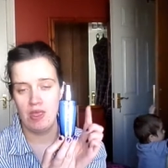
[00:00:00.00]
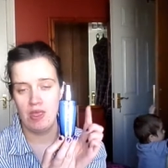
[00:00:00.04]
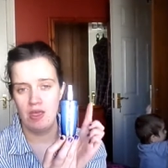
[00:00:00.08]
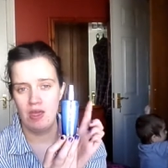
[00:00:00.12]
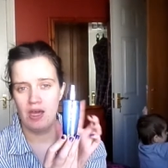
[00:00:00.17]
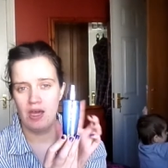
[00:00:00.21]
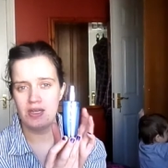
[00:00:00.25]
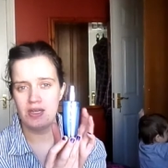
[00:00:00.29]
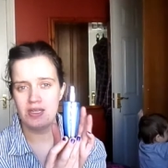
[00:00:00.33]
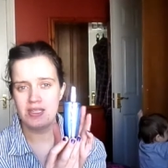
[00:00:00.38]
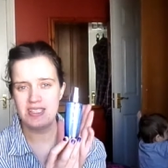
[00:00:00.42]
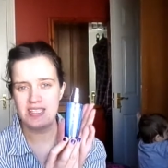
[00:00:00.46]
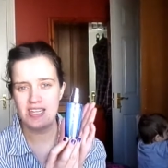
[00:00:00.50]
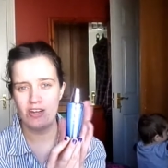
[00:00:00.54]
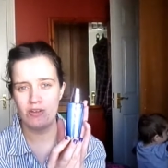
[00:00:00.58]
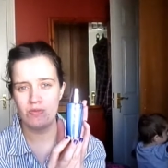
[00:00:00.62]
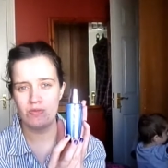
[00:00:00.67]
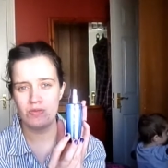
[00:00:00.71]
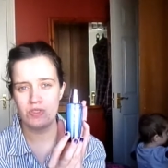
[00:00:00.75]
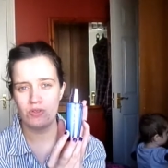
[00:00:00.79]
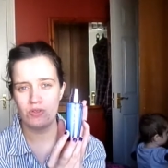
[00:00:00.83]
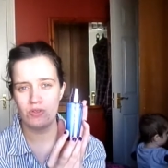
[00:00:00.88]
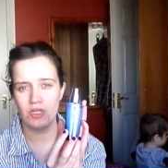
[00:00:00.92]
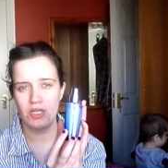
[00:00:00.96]
And this serum
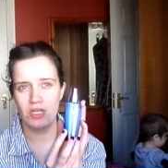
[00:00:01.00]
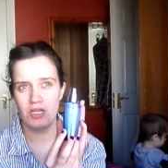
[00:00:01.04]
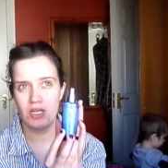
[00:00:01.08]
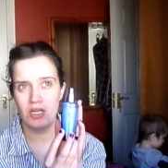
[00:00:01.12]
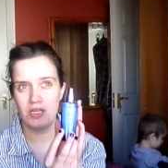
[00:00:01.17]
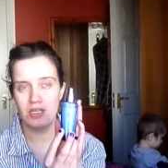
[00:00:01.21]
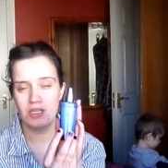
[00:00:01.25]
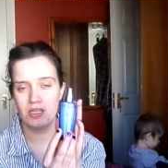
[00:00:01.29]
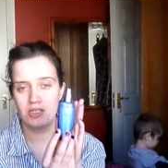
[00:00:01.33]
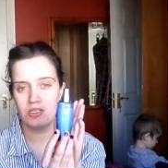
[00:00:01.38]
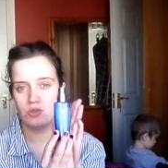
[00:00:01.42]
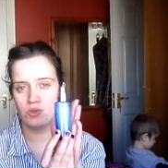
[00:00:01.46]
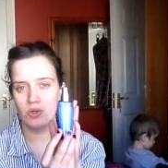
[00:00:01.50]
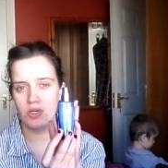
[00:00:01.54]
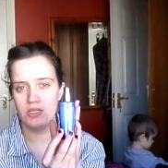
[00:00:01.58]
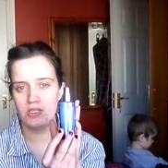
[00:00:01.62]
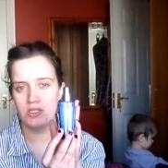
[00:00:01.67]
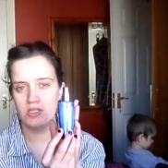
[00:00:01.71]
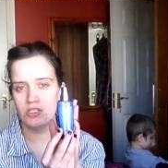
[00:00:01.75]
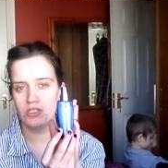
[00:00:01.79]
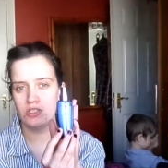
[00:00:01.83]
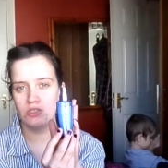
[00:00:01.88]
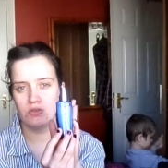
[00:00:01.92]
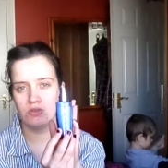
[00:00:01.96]
is only, I think,
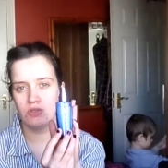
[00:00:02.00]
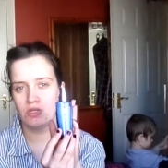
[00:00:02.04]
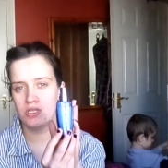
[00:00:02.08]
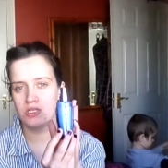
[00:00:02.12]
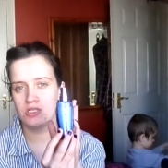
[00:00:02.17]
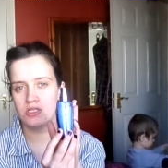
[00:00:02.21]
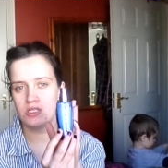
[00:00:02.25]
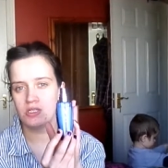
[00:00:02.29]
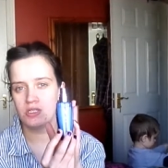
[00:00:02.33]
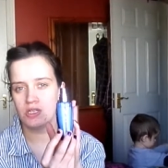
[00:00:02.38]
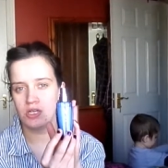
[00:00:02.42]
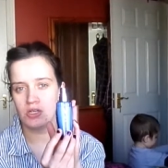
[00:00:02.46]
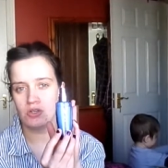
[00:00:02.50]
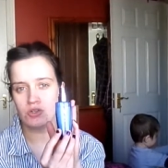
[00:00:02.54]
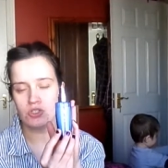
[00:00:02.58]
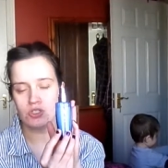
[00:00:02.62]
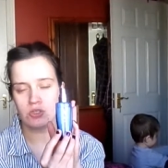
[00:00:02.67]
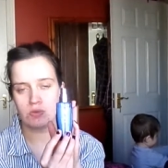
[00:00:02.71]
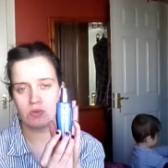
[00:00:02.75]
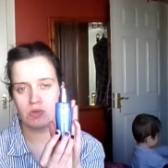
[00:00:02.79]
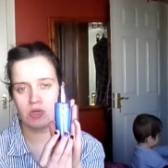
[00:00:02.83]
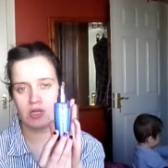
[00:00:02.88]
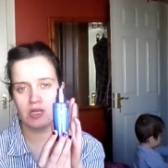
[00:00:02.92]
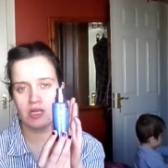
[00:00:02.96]
$22.99 or
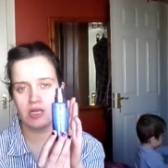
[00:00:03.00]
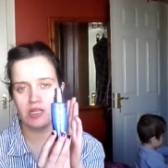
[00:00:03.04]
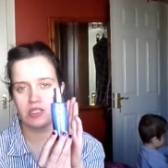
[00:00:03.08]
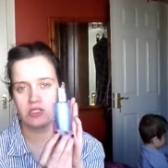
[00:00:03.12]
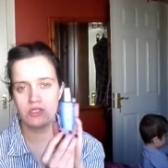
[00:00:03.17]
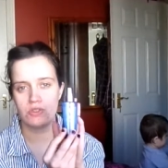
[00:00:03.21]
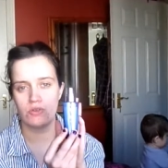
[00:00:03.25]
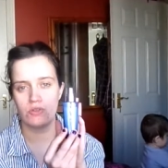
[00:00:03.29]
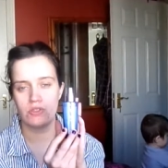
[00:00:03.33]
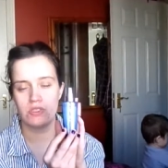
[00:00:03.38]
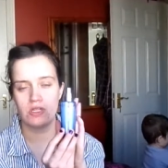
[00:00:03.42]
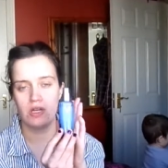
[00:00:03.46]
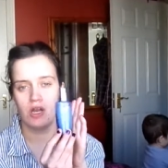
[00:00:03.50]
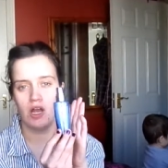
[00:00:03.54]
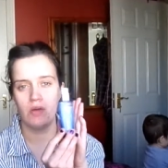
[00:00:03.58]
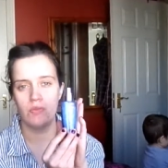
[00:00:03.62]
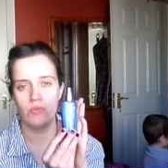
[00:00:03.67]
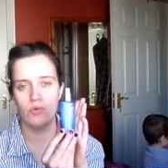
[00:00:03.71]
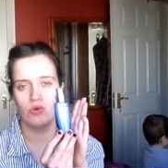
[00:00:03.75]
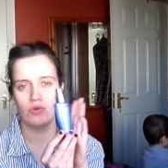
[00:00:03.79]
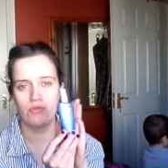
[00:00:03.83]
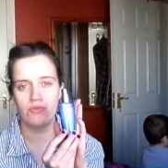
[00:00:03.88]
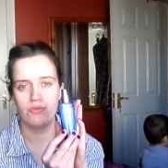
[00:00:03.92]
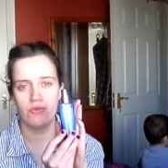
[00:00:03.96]
something like that, so it's a lot
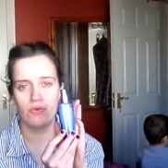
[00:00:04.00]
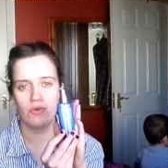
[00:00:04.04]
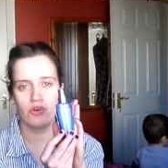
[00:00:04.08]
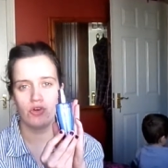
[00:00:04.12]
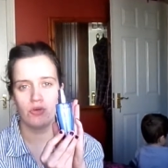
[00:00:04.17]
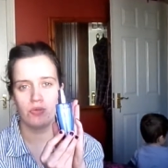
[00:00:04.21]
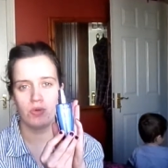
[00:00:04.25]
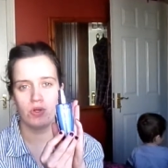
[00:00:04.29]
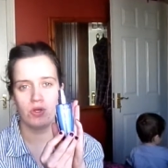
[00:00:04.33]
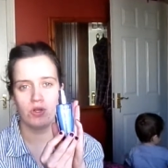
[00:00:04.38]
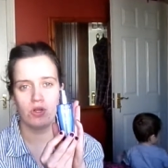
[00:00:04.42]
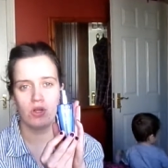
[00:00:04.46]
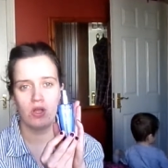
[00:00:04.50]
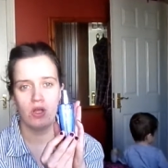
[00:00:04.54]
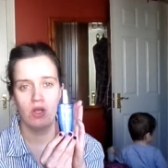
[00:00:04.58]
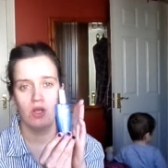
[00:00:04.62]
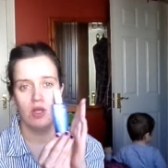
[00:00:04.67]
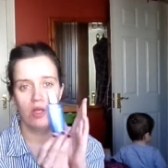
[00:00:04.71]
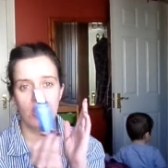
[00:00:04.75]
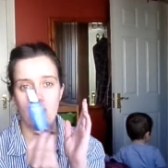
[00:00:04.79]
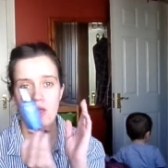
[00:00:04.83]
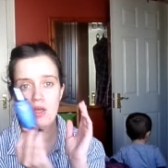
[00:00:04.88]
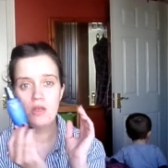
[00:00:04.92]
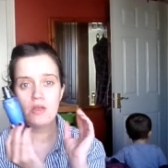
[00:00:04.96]
more affordable
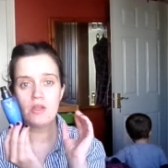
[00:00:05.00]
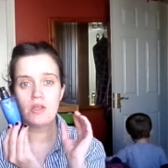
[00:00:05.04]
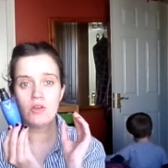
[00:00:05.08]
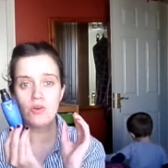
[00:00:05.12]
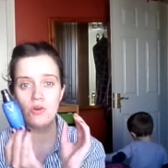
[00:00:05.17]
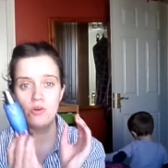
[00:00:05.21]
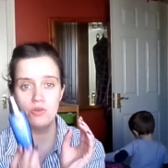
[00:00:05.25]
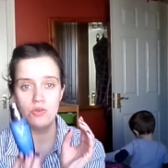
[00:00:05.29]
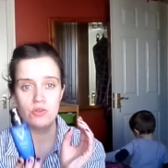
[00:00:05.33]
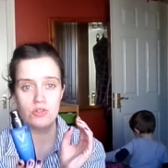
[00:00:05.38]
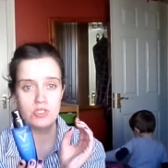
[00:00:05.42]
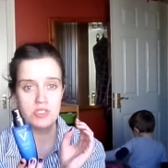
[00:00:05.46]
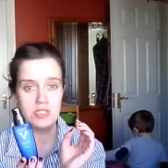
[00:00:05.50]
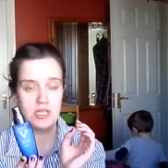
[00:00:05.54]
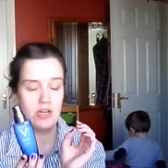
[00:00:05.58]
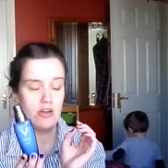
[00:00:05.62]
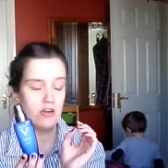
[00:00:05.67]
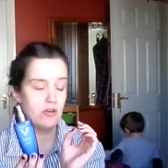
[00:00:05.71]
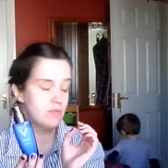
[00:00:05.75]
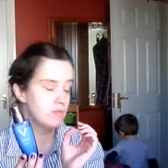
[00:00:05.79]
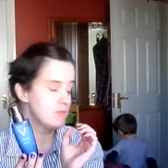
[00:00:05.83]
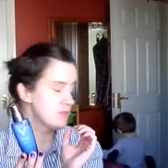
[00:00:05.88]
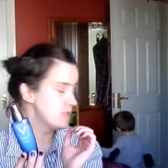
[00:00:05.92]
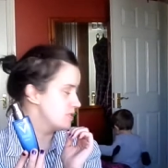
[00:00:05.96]
than other
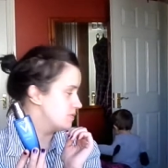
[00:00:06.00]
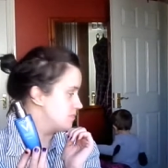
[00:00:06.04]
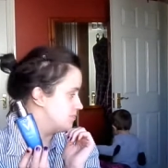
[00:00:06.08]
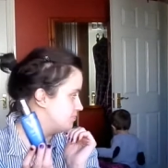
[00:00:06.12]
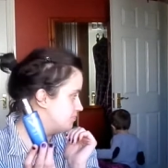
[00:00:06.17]
serums.